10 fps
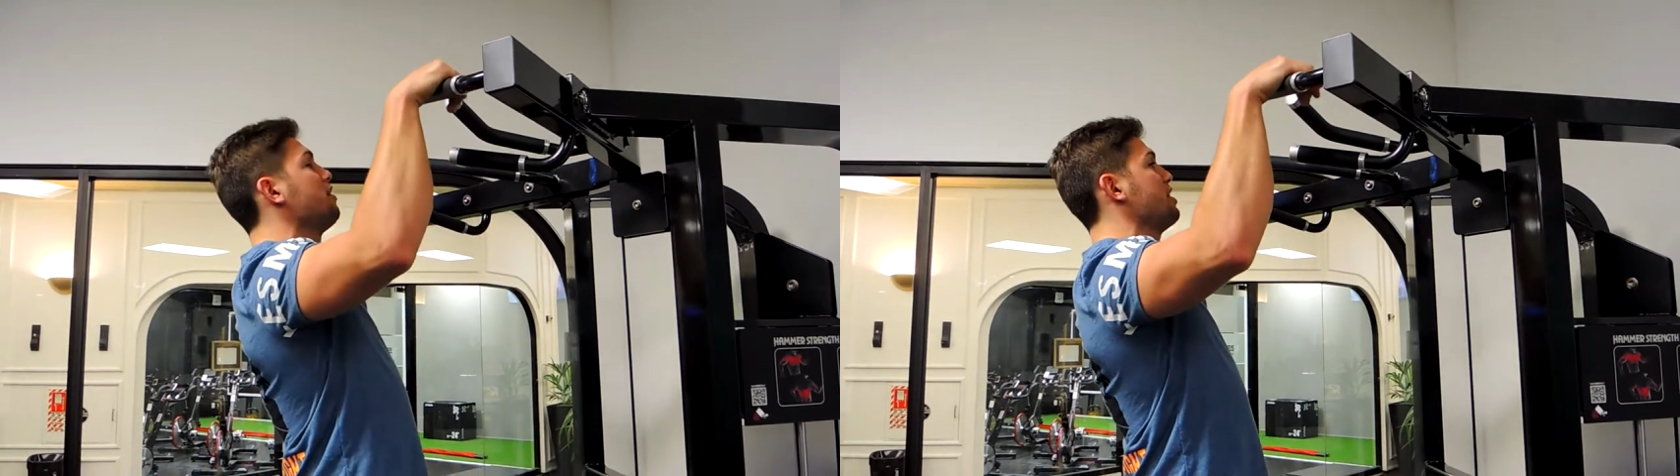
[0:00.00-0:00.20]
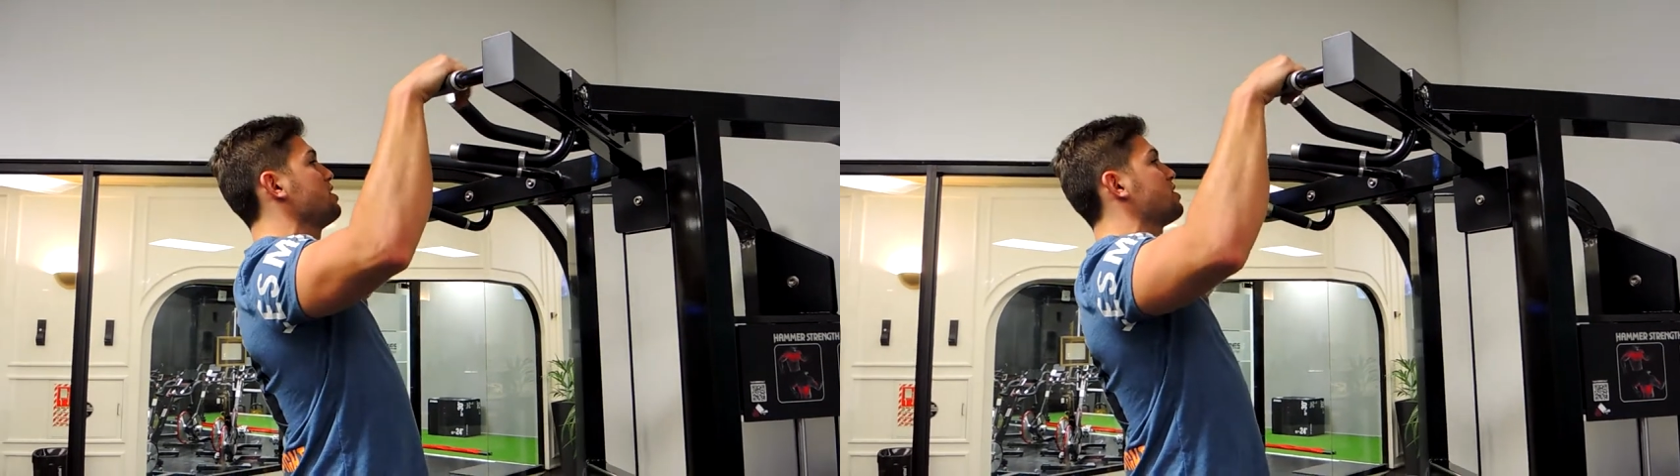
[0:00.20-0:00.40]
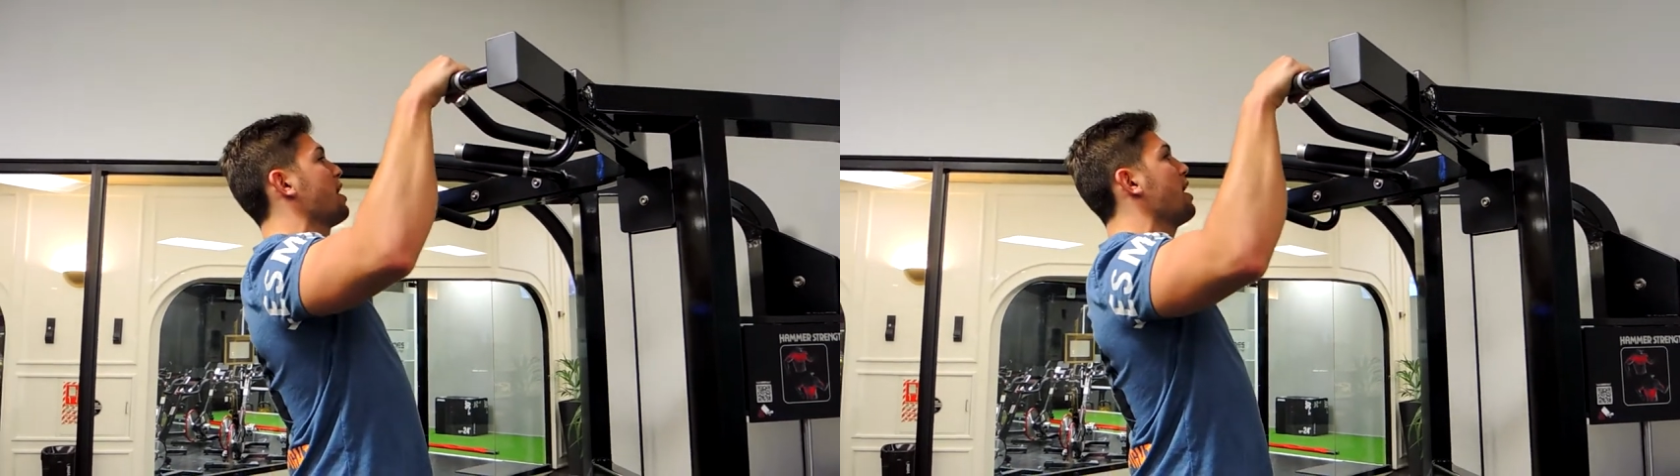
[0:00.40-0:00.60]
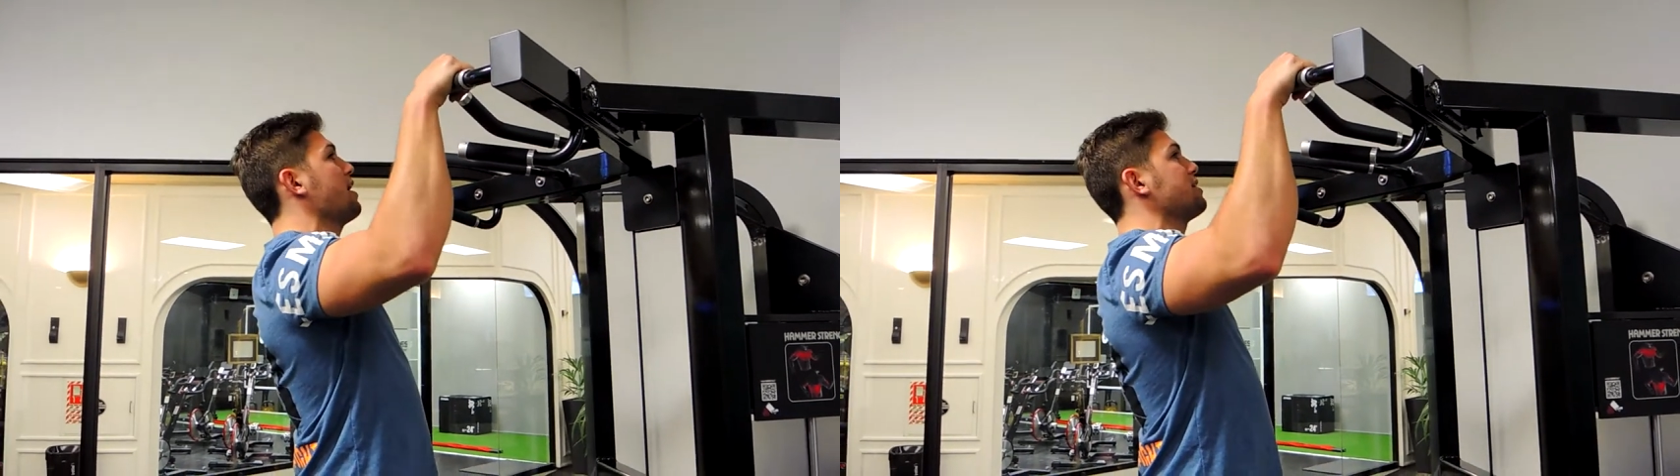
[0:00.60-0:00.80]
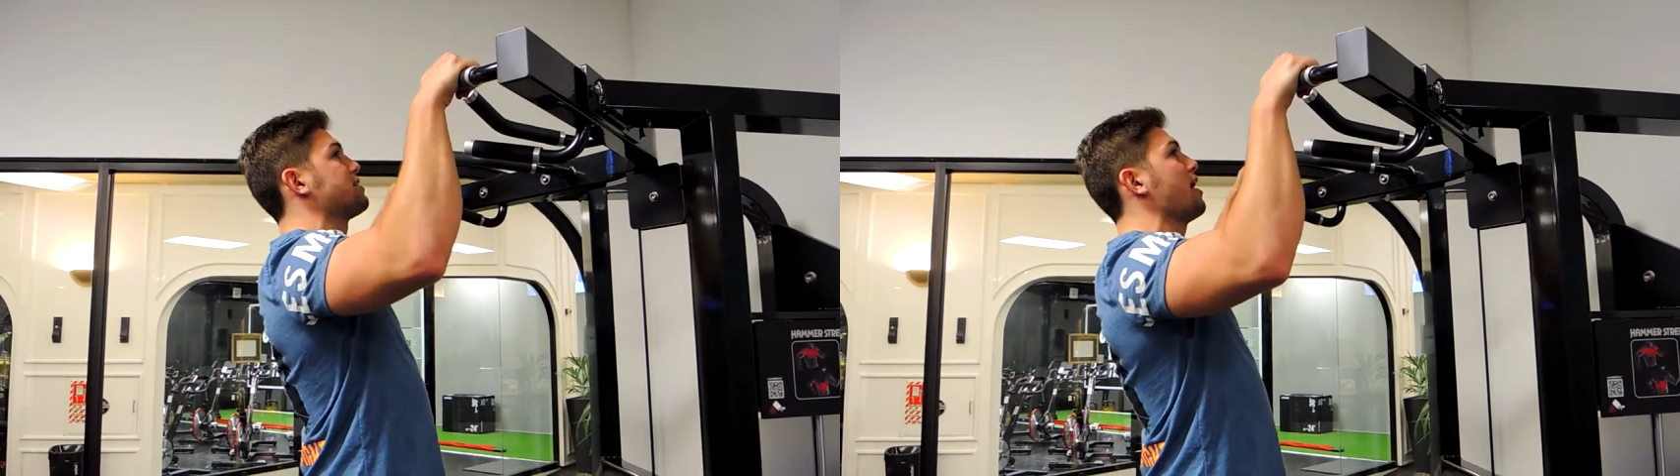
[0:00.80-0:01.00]
the
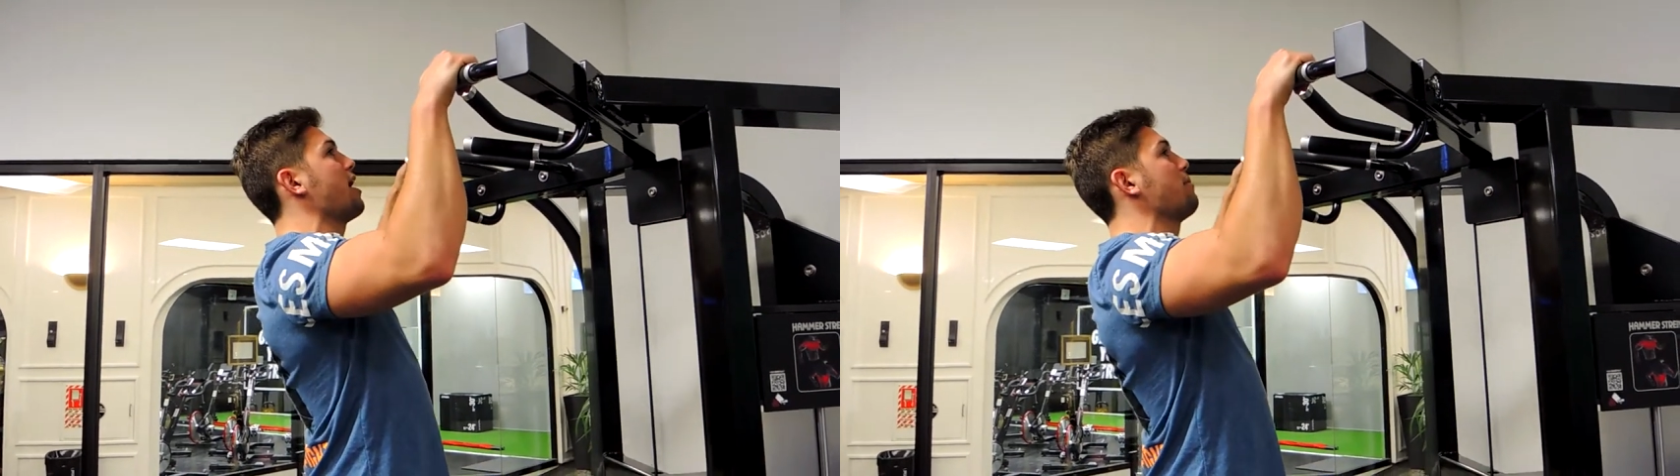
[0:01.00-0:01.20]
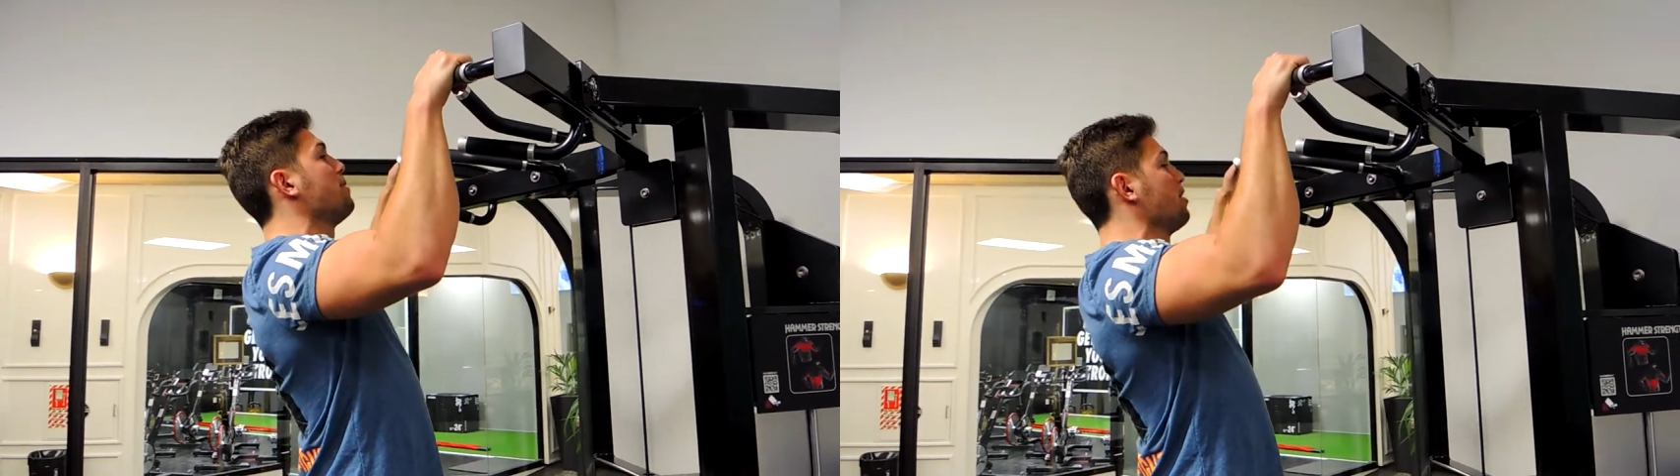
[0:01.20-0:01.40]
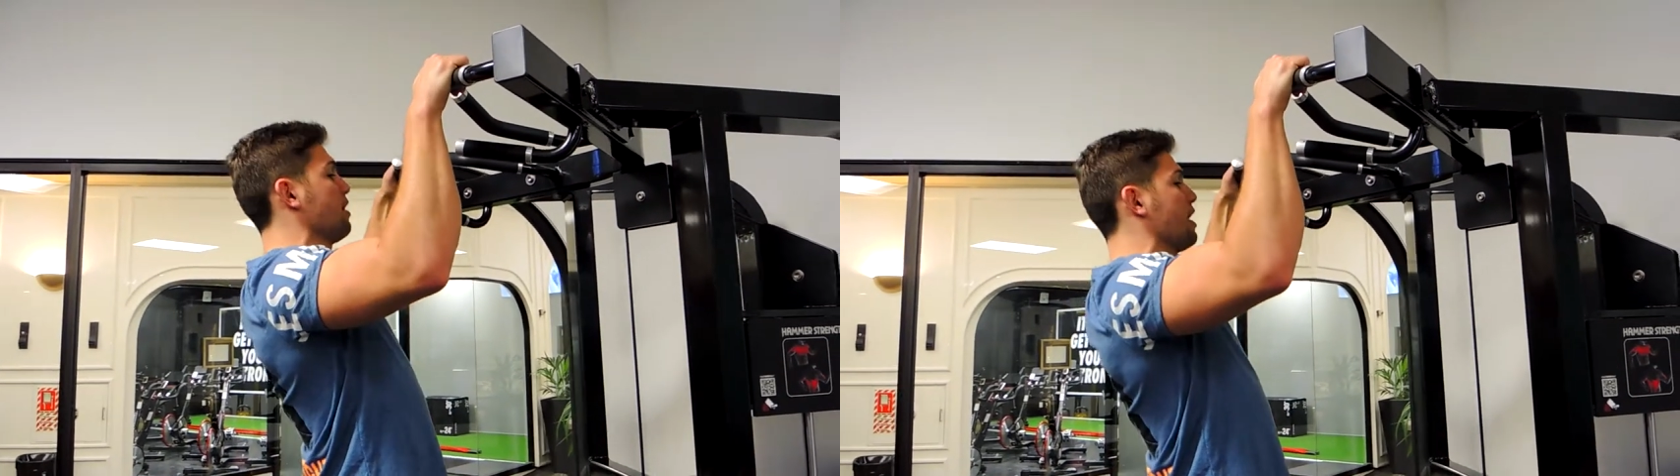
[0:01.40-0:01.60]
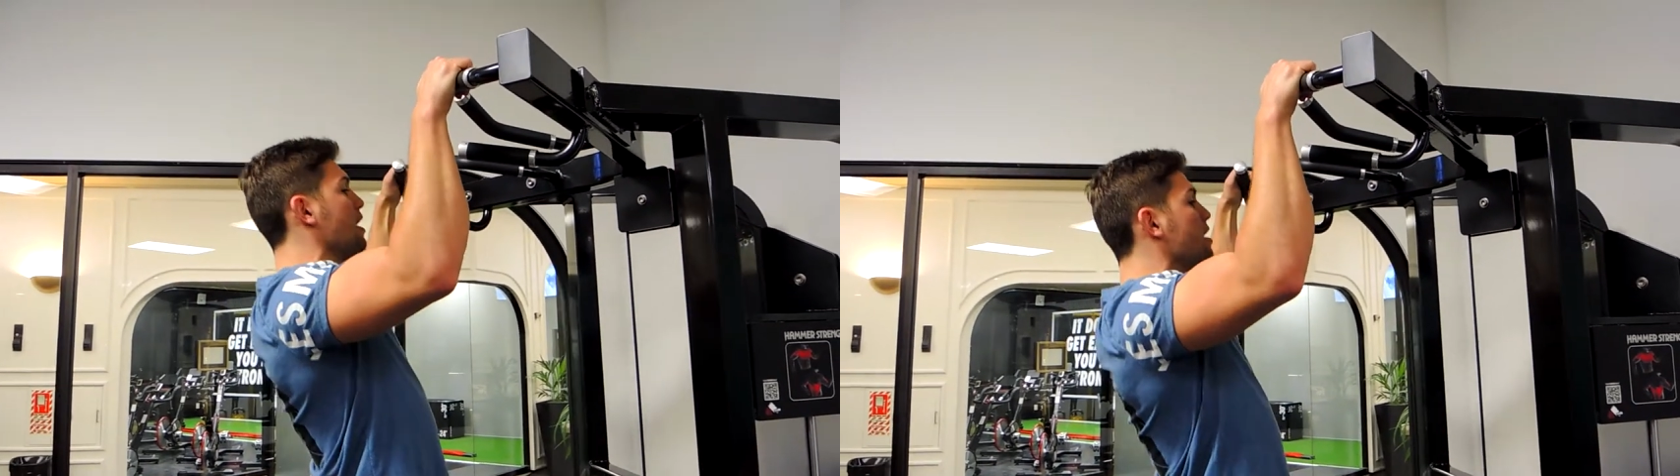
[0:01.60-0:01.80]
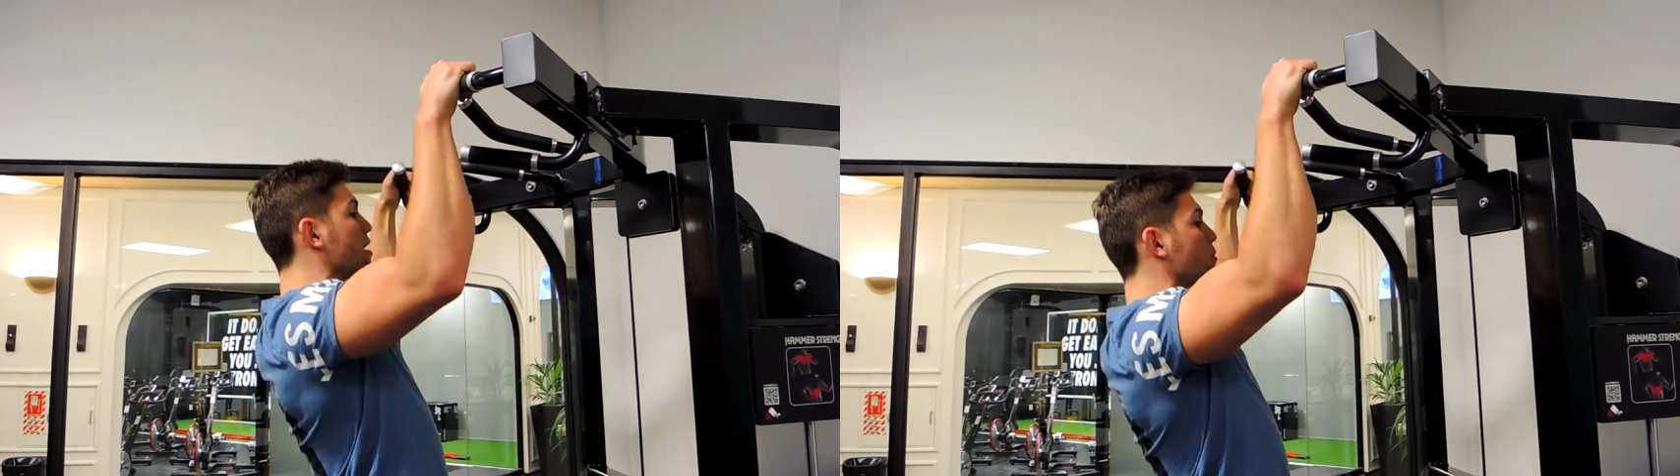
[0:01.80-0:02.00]
entire time,
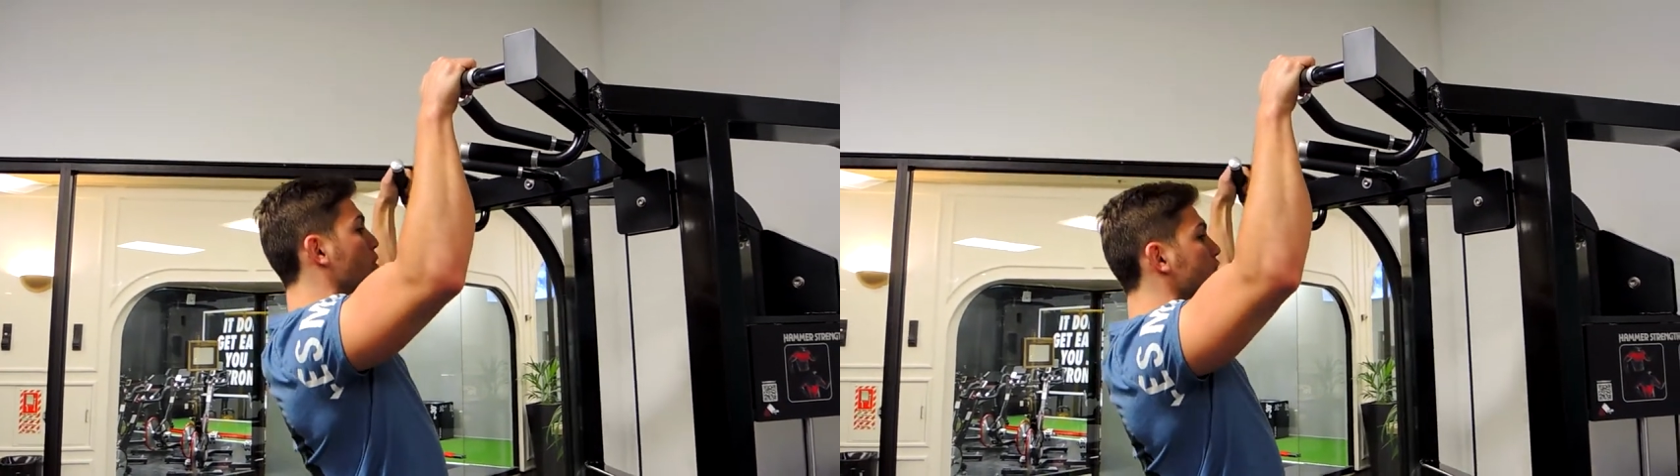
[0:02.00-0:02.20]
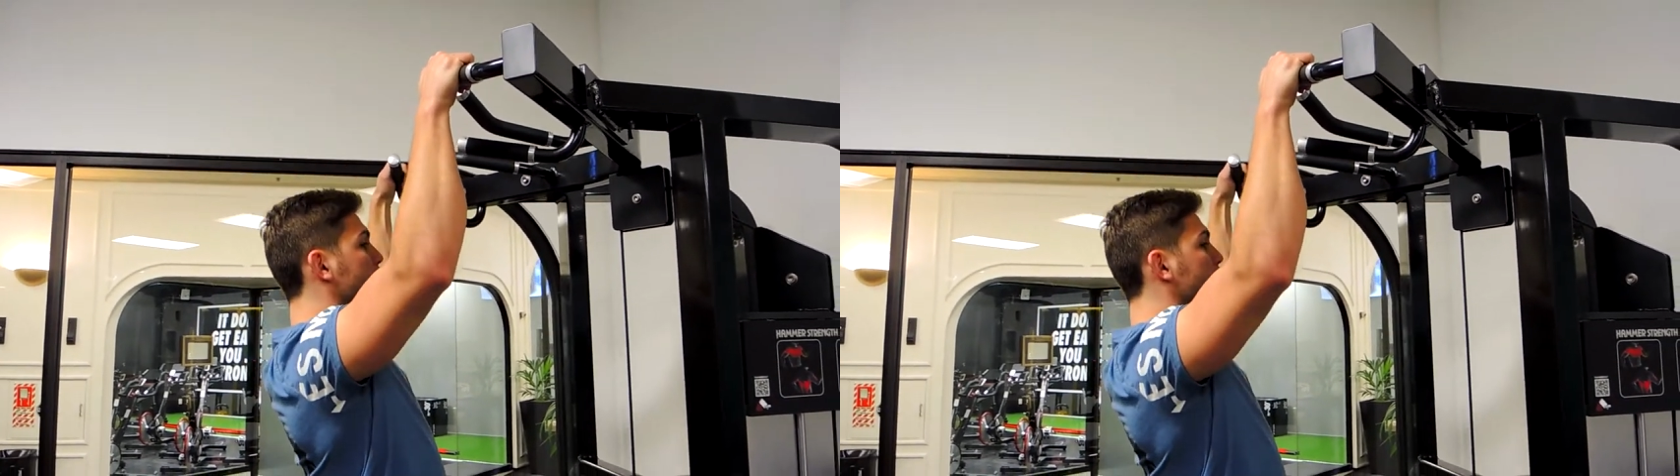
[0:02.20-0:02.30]
okay? And what you're